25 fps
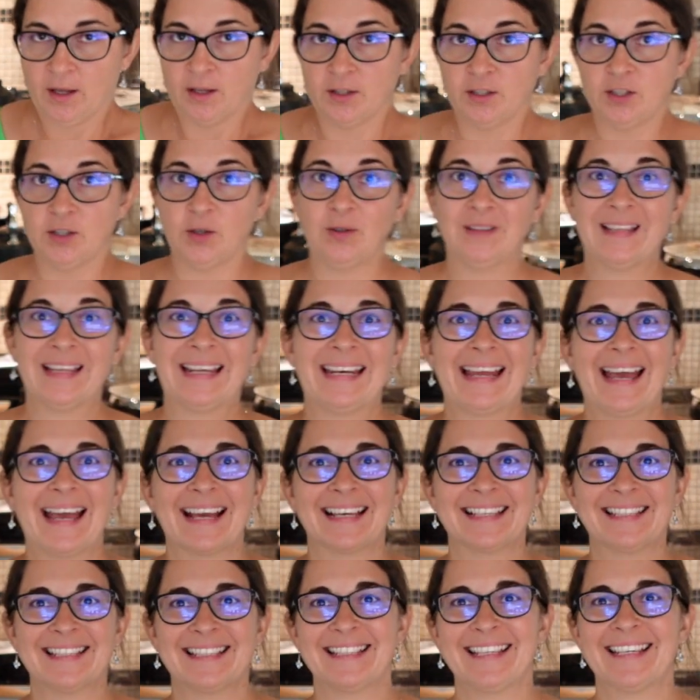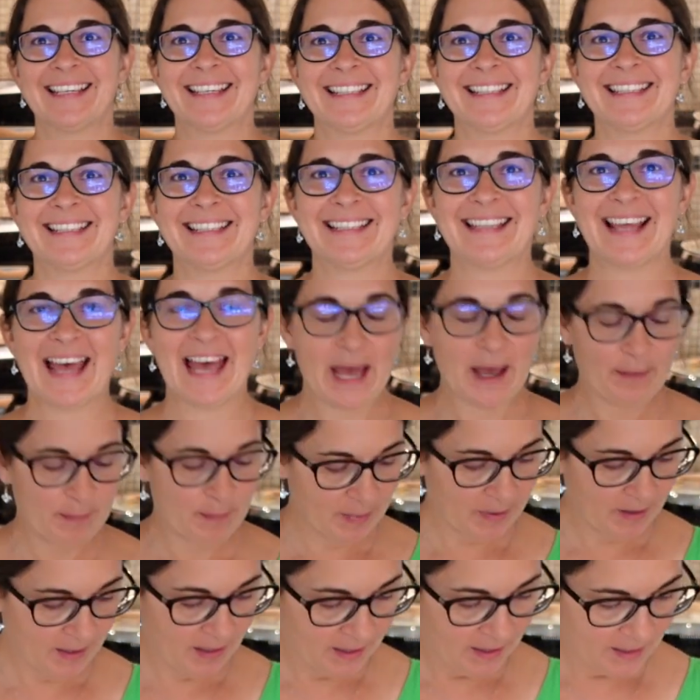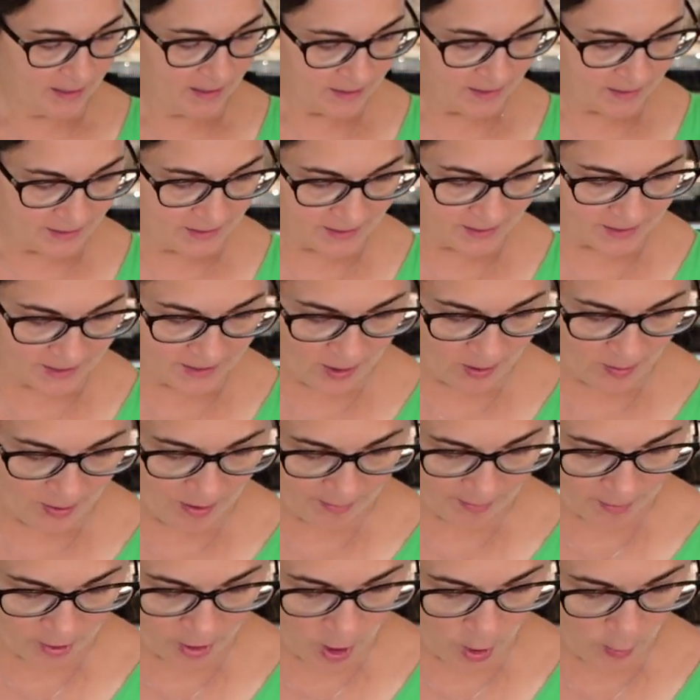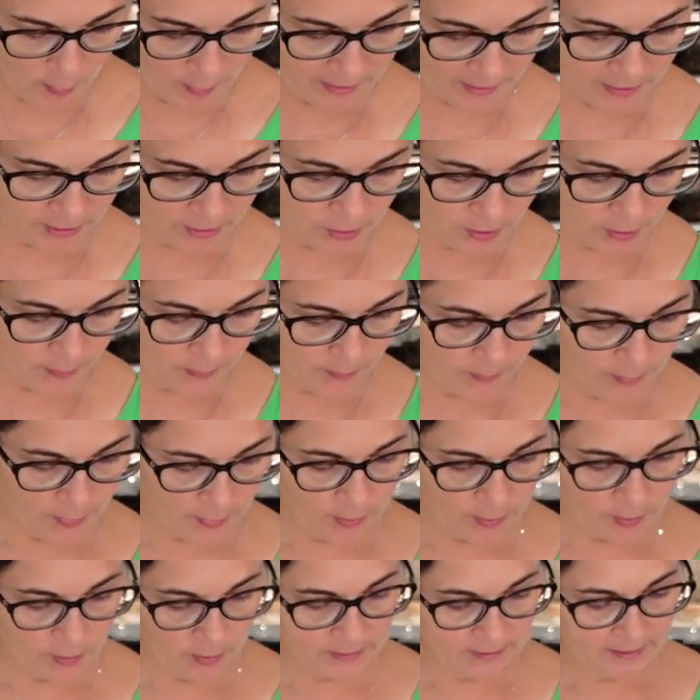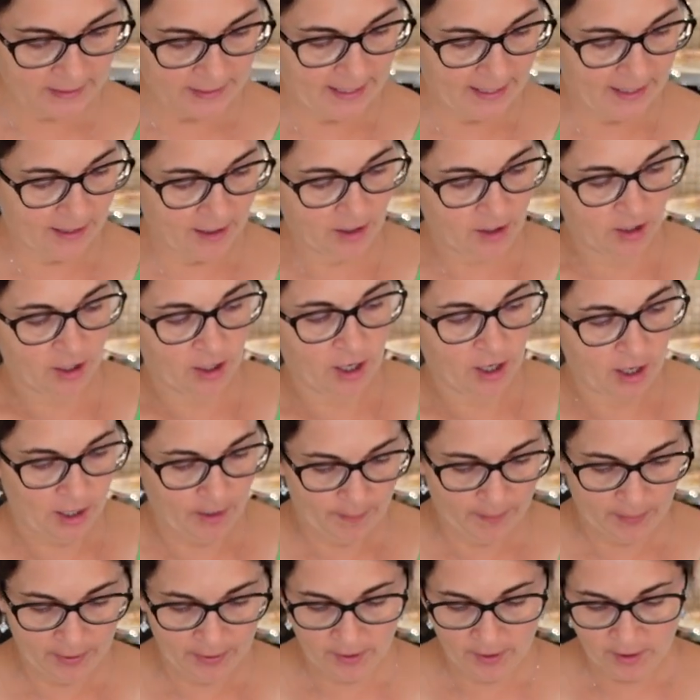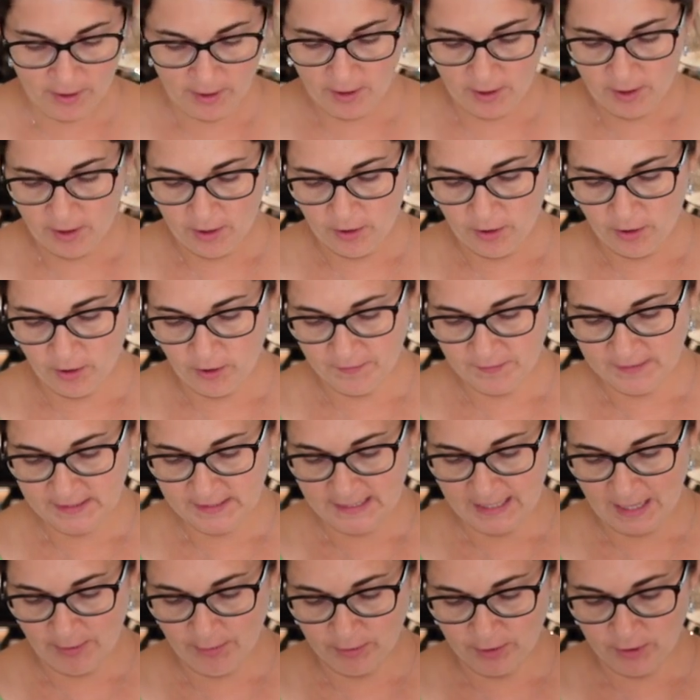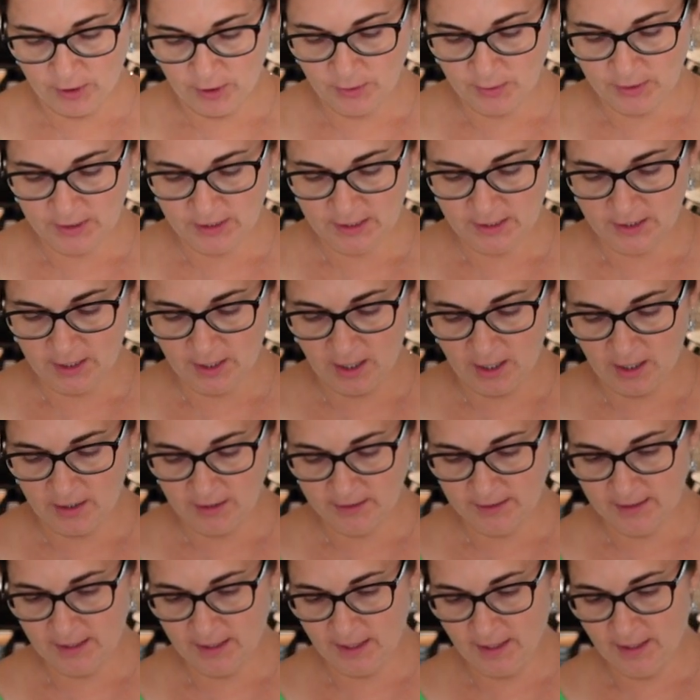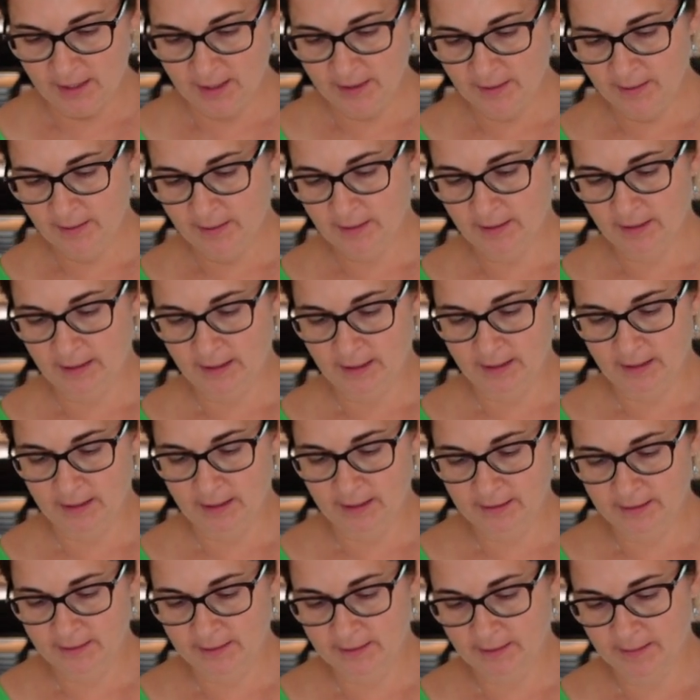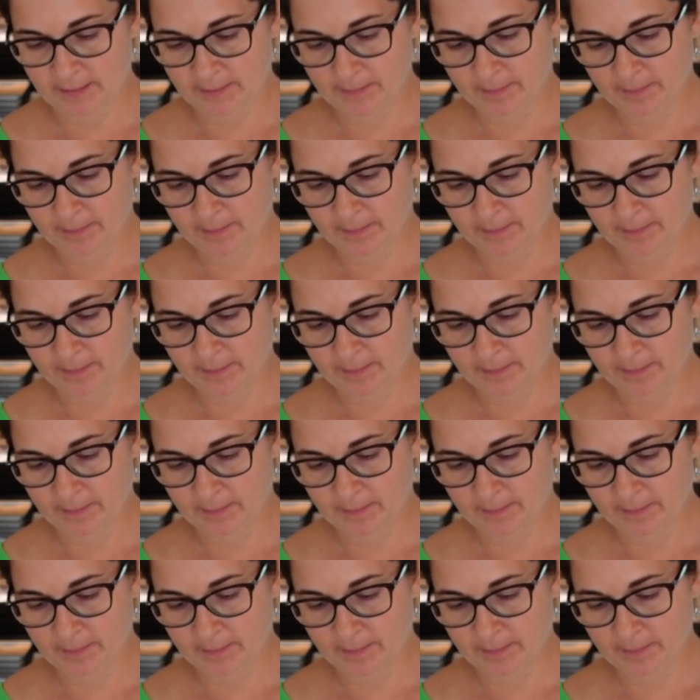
do the next step. So I'm going to put a cup of sourdough starter in it.